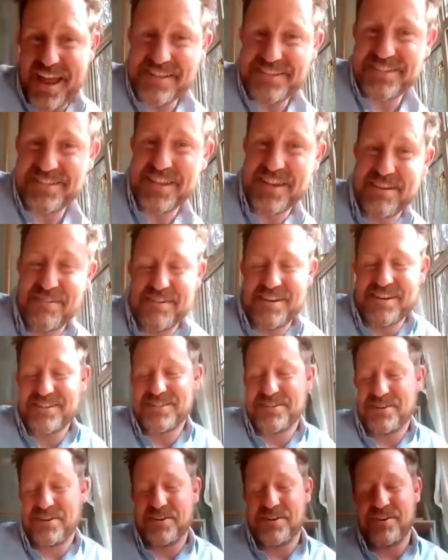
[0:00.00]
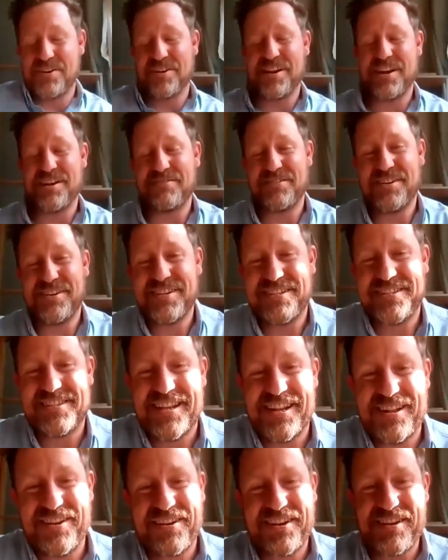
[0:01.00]
series or even
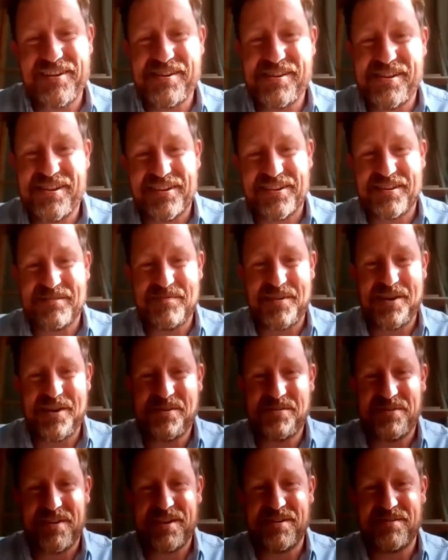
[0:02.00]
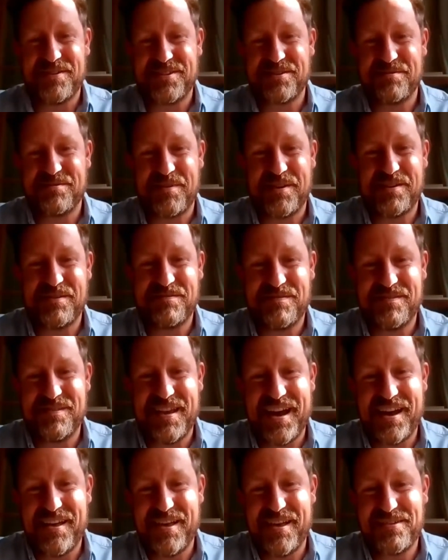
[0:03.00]
just a longer movie, which would be,
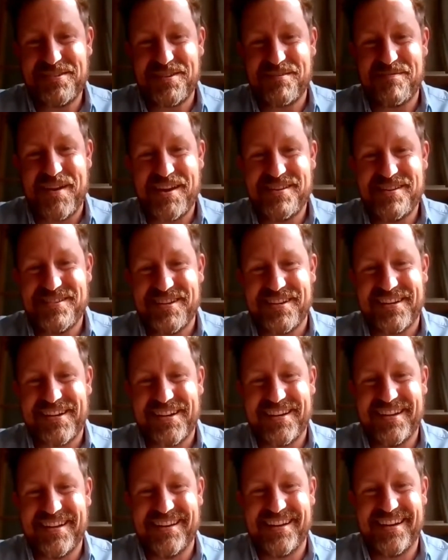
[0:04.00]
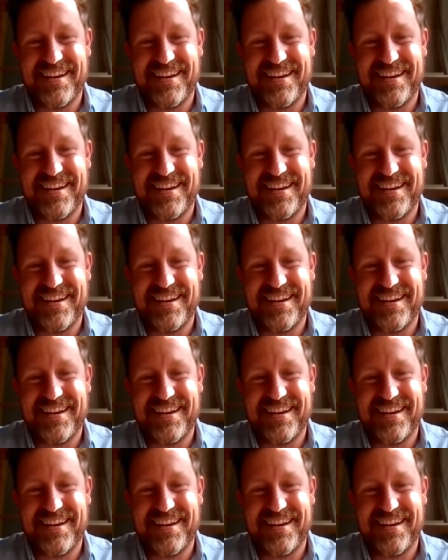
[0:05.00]
that's amazing.